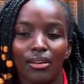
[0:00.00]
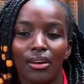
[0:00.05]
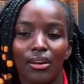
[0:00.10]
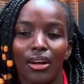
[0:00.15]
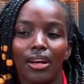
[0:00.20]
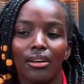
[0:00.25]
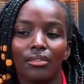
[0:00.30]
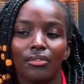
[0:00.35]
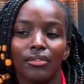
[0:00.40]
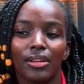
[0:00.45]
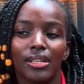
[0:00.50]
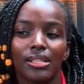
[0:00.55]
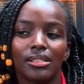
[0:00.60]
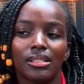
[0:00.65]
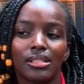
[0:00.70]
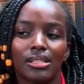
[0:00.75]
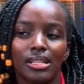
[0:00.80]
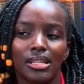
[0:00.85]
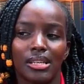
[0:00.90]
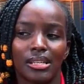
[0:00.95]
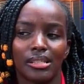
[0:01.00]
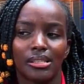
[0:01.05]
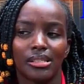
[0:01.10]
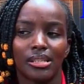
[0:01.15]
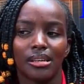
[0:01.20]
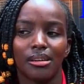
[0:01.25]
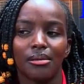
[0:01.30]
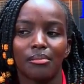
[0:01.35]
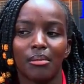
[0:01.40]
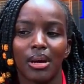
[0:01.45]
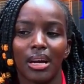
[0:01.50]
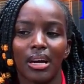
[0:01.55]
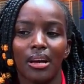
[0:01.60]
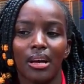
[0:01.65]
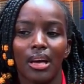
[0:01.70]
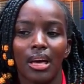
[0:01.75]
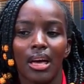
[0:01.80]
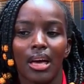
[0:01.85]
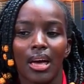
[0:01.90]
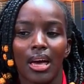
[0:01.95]
Now I faced the
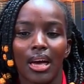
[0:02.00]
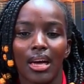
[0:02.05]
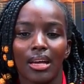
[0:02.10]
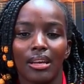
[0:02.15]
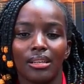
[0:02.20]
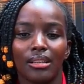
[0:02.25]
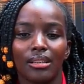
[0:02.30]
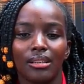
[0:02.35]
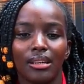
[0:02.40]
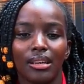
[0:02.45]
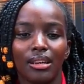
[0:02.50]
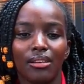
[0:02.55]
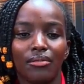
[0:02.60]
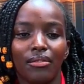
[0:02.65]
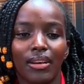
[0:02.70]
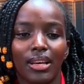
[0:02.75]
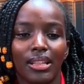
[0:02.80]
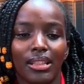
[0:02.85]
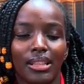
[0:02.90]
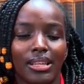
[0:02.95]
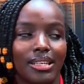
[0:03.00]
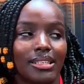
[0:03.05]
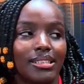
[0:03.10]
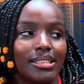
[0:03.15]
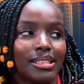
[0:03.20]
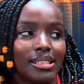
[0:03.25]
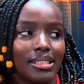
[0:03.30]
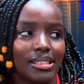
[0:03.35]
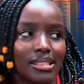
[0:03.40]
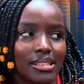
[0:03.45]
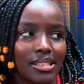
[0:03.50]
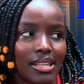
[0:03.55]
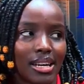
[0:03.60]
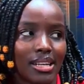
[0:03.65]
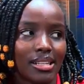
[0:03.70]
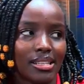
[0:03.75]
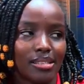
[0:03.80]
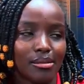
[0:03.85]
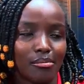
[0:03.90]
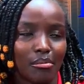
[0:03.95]
stigma and even the
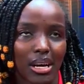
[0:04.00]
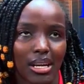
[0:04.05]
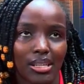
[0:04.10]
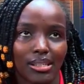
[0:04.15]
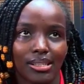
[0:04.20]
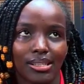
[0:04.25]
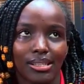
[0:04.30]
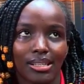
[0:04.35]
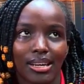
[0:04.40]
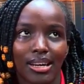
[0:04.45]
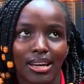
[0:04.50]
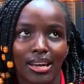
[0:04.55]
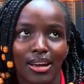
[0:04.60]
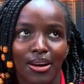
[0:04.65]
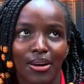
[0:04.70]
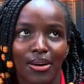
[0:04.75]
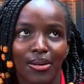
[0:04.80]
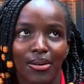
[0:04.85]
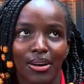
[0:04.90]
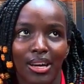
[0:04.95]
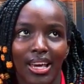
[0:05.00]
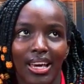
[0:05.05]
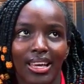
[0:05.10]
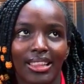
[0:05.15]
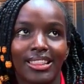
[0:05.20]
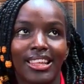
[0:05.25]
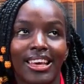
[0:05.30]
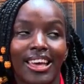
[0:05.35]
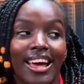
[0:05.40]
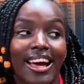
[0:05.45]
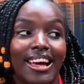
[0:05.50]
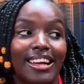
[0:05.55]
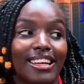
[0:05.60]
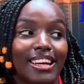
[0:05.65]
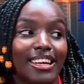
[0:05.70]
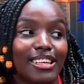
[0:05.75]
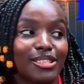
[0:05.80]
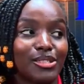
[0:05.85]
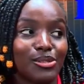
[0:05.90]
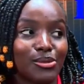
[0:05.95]
teachers, but okay, they
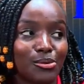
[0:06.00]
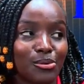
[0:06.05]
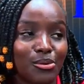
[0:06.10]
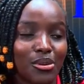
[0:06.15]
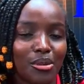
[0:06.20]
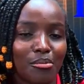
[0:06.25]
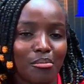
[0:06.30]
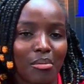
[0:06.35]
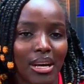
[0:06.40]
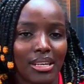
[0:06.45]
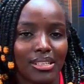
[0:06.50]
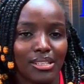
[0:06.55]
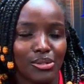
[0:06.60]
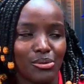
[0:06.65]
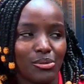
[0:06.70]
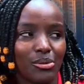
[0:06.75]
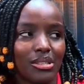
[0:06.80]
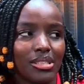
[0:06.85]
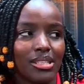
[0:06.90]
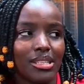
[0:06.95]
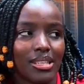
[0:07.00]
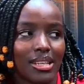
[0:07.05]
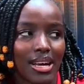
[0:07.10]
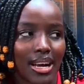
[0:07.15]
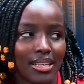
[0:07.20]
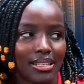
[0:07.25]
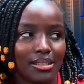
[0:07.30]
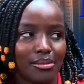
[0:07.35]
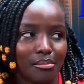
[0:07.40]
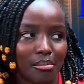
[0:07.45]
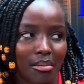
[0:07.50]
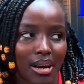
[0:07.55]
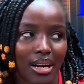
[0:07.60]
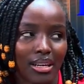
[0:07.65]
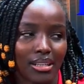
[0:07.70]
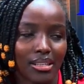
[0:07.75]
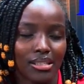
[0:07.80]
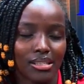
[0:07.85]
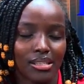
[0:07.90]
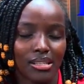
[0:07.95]
understood, but not that
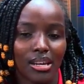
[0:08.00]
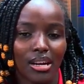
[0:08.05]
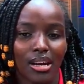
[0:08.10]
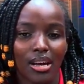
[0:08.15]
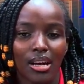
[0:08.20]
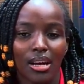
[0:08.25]
much.